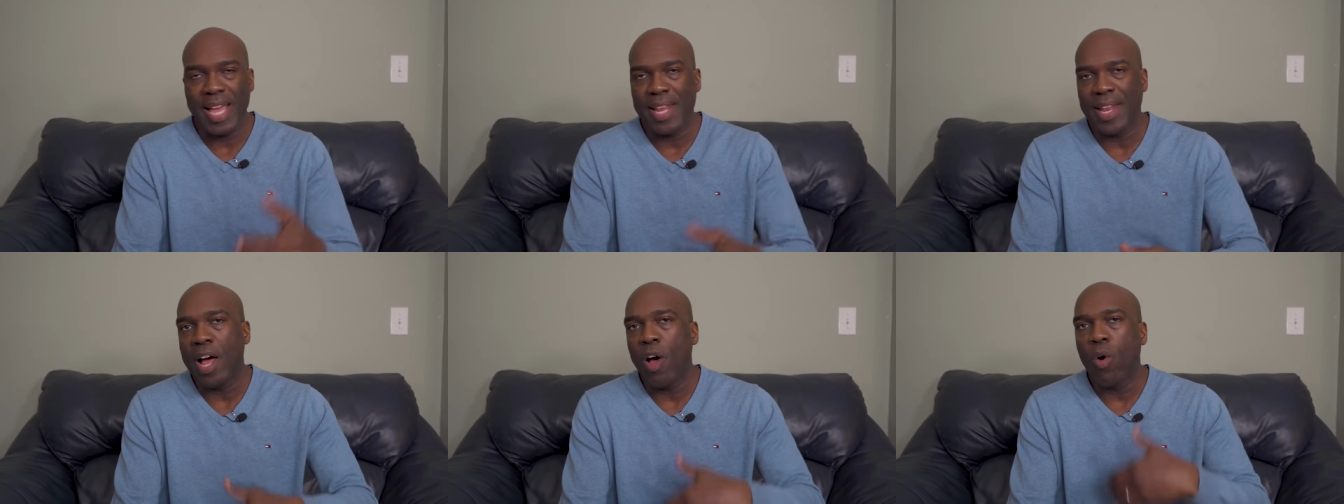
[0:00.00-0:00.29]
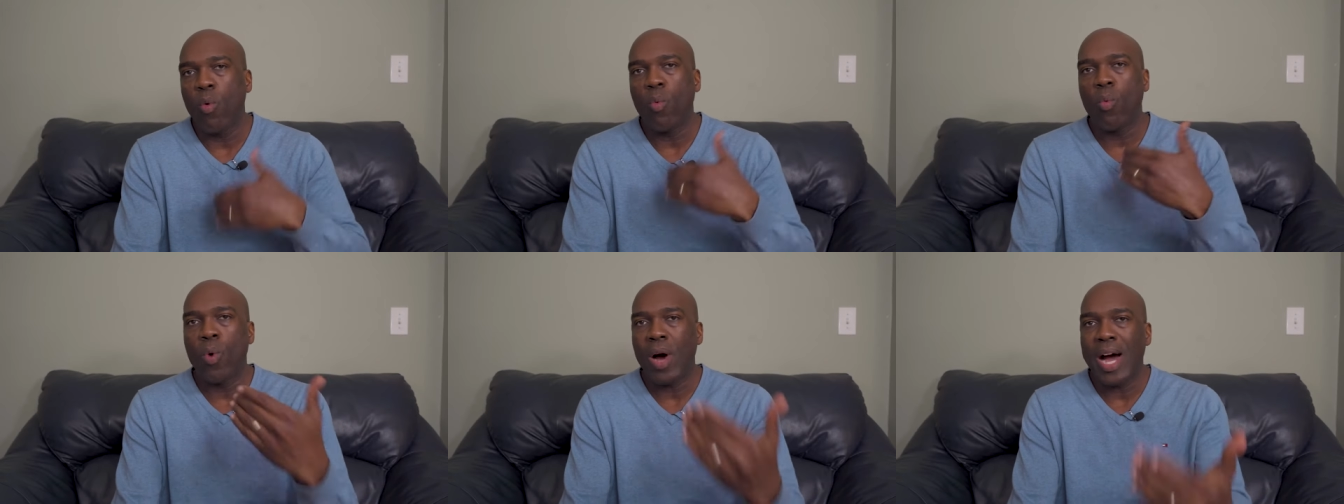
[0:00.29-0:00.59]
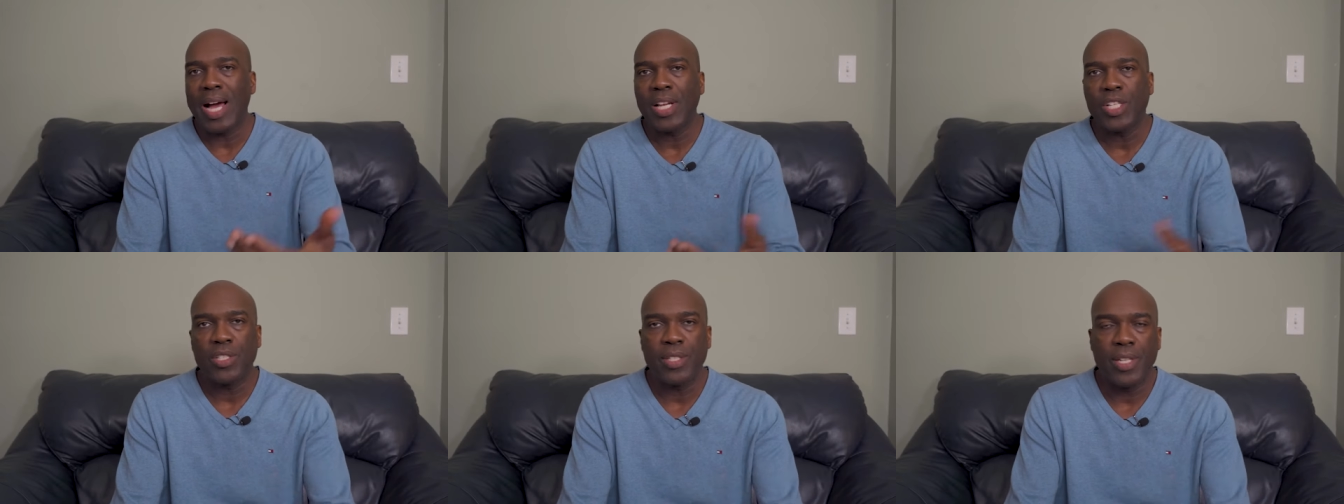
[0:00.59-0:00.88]
and I'll
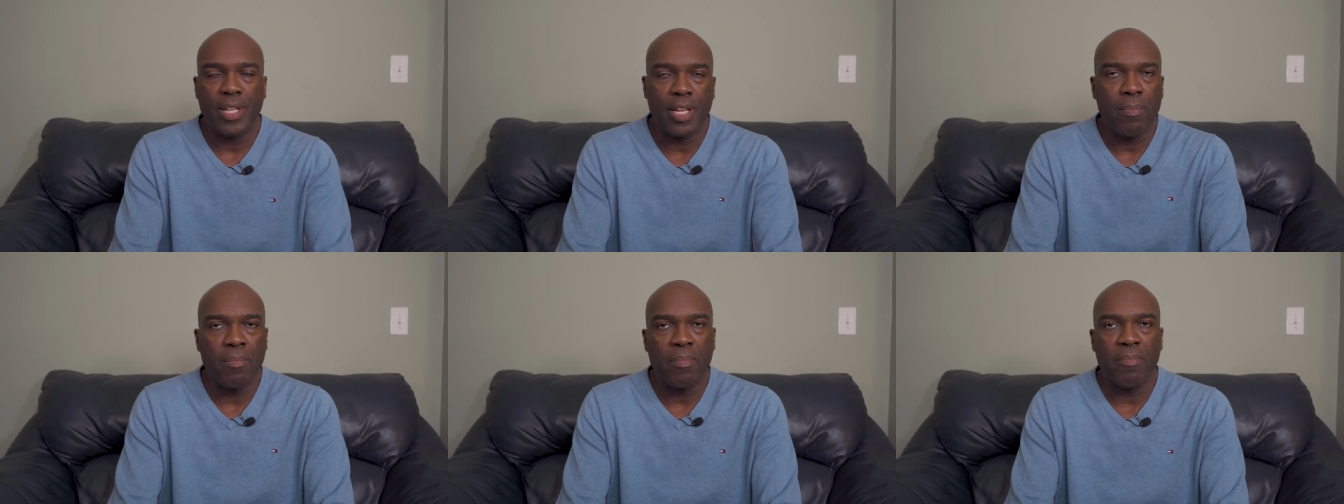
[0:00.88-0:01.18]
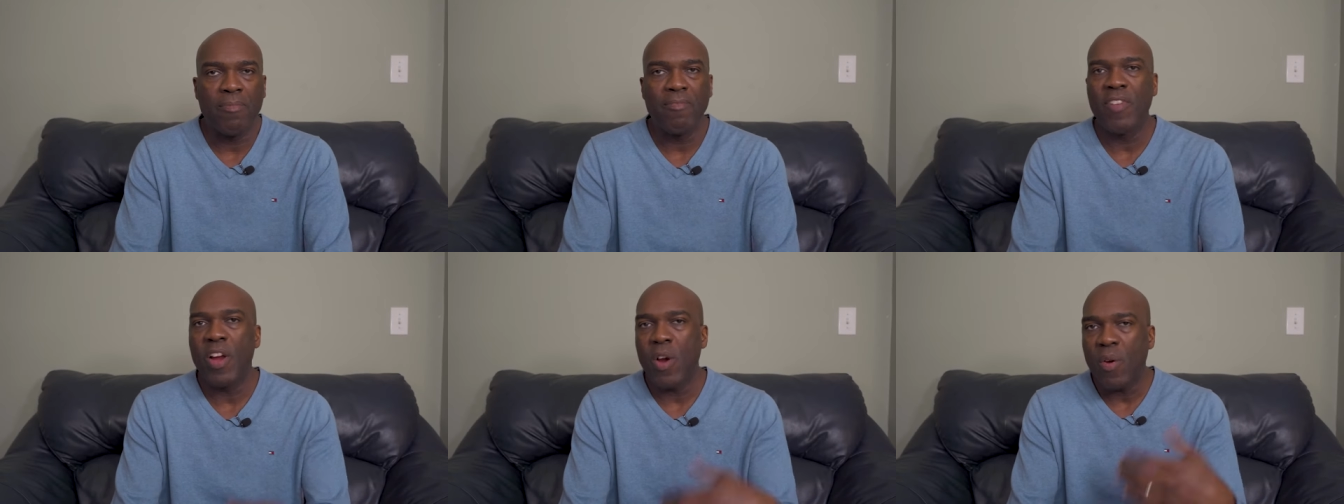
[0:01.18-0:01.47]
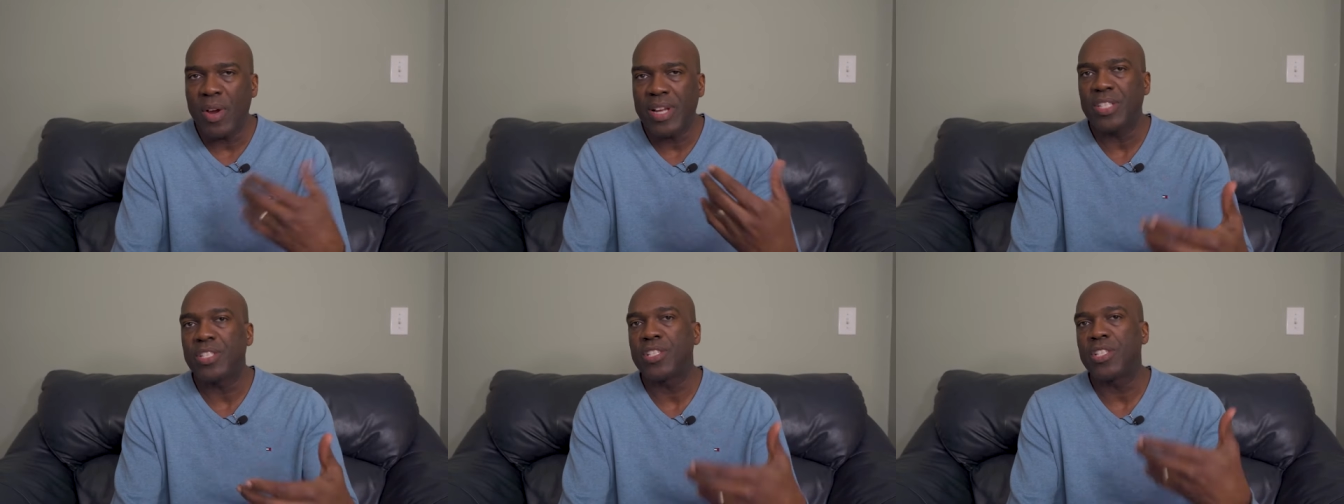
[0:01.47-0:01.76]
watch them
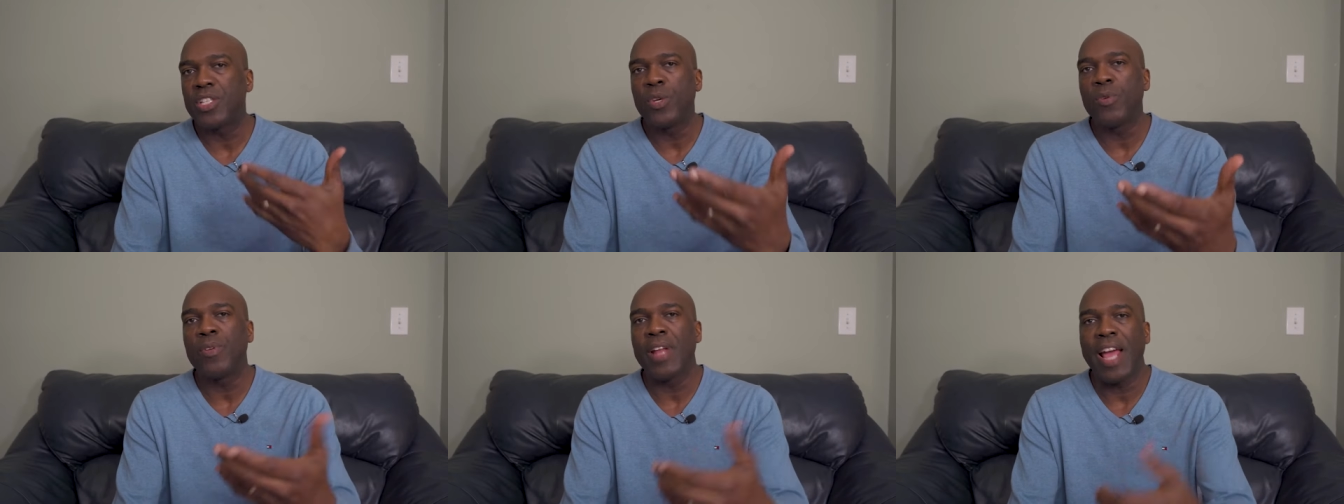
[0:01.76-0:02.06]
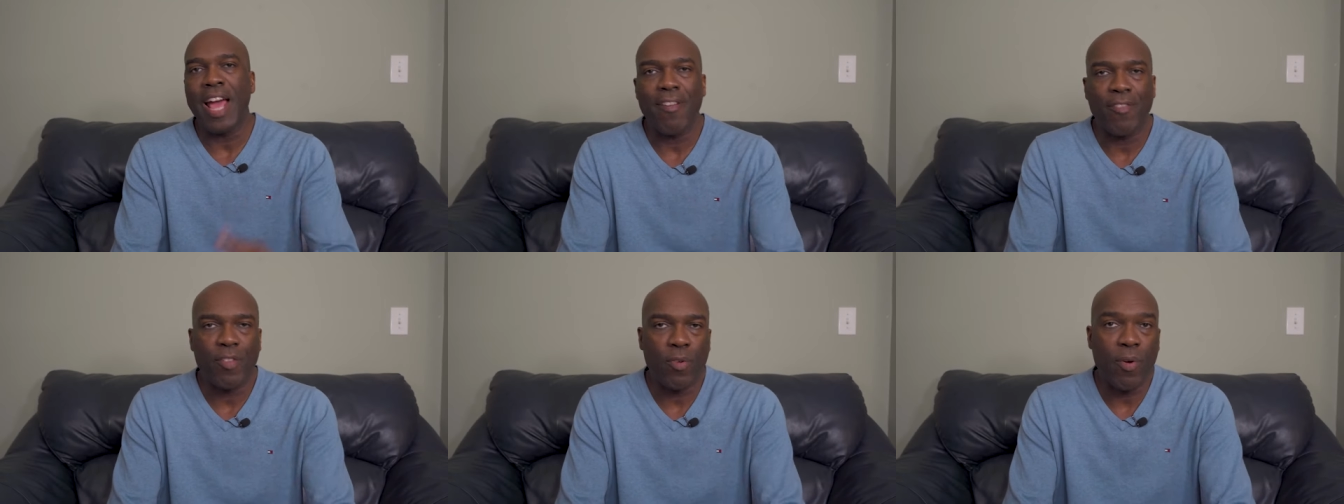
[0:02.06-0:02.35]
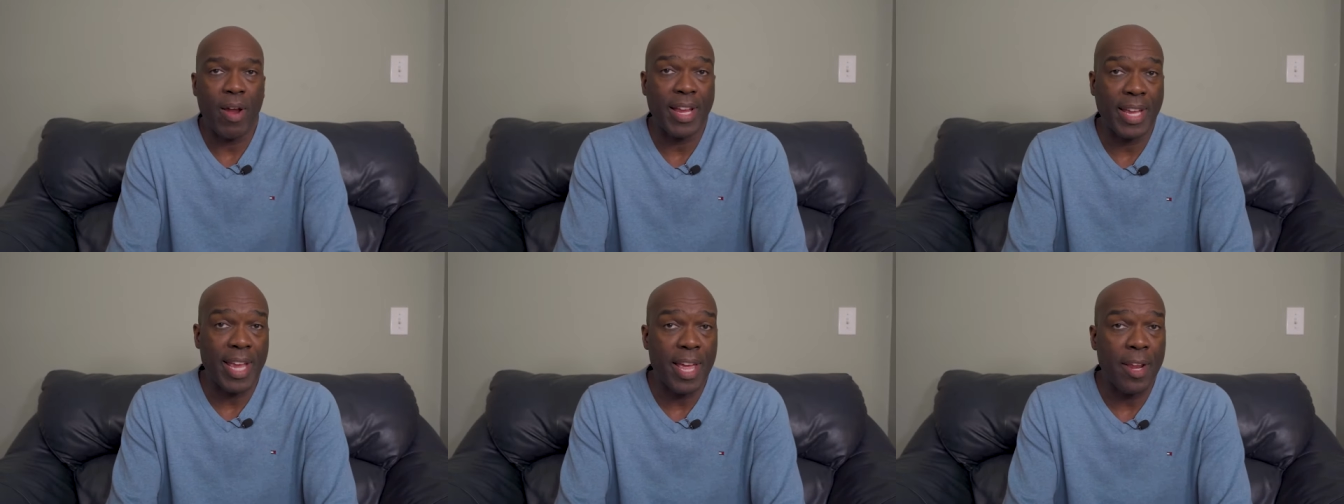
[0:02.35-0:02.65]
very soon
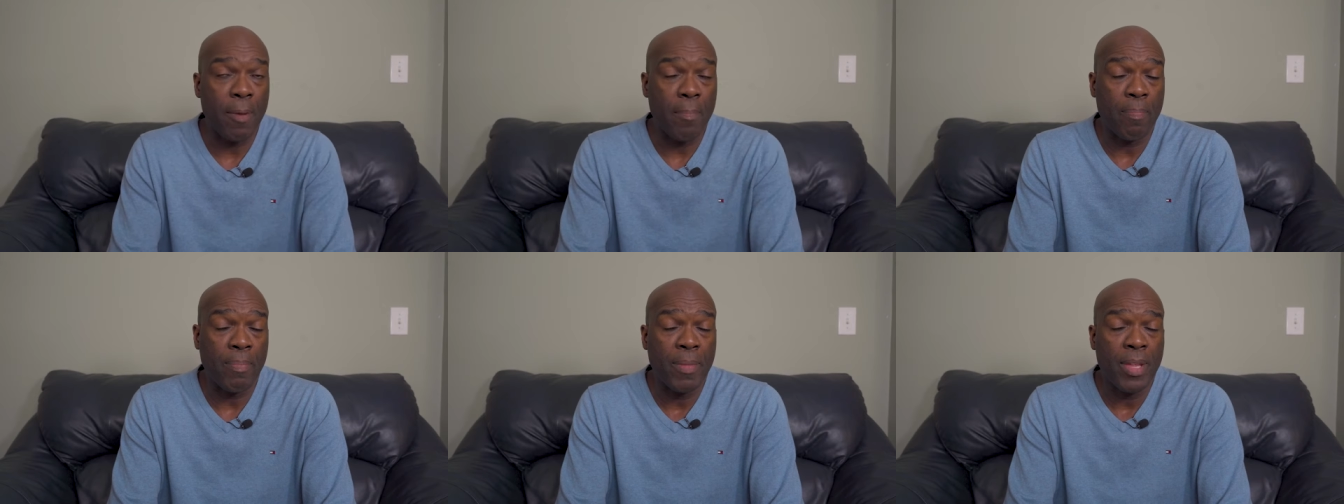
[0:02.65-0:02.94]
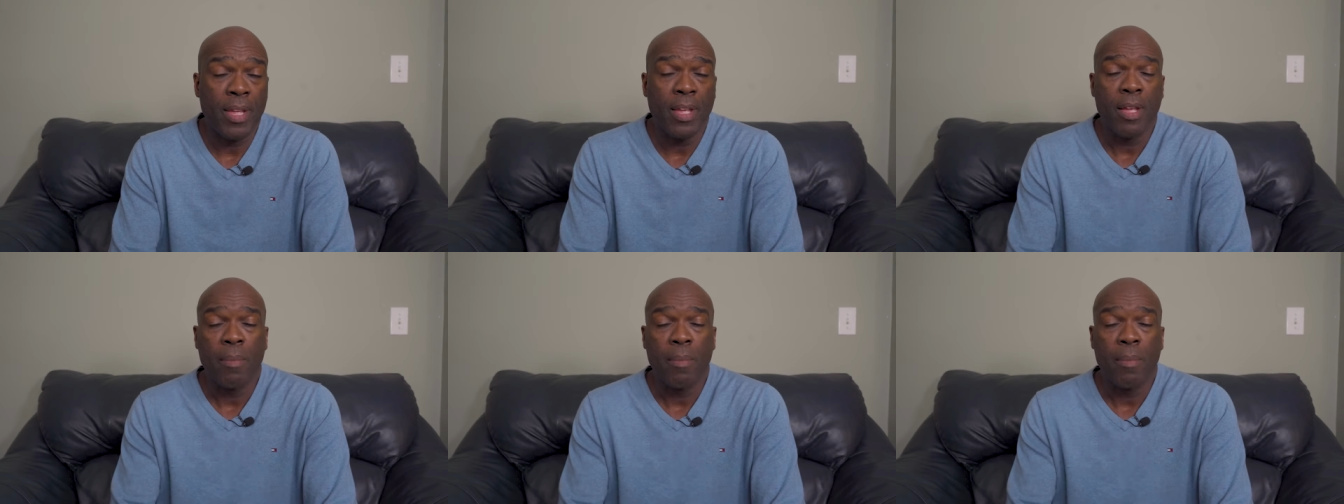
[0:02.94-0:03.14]
after I get them.